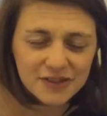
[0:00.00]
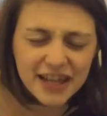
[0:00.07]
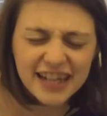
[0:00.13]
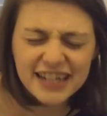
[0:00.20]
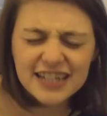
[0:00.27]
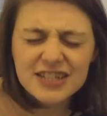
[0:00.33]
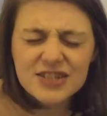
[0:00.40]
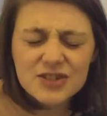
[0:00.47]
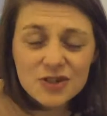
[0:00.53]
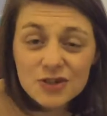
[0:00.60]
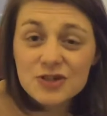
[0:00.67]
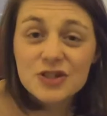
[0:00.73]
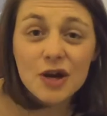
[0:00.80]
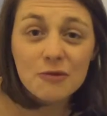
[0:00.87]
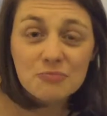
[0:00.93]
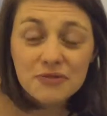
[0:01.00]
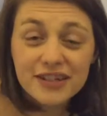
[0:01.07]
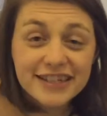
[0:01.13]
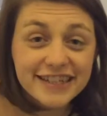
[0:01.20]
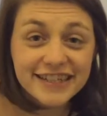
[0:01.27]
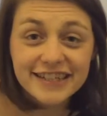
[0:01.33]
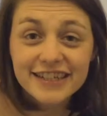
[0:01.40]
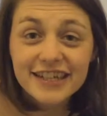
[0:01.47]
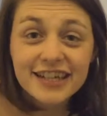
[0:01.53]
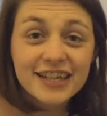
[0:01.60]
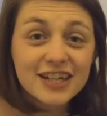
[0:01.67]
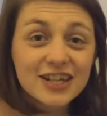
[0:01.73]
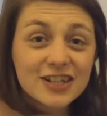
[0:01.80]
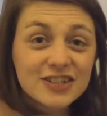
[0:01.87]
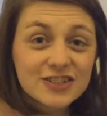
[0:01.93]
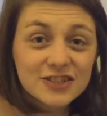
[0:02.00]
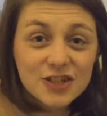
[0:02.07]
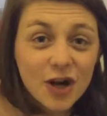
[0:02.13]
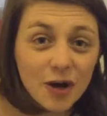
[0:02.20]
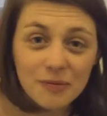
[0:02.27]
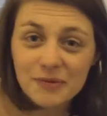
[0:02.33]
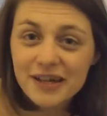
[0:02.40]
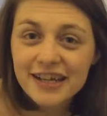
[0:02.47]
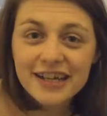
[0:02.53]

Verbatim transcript: They did such a brilliant job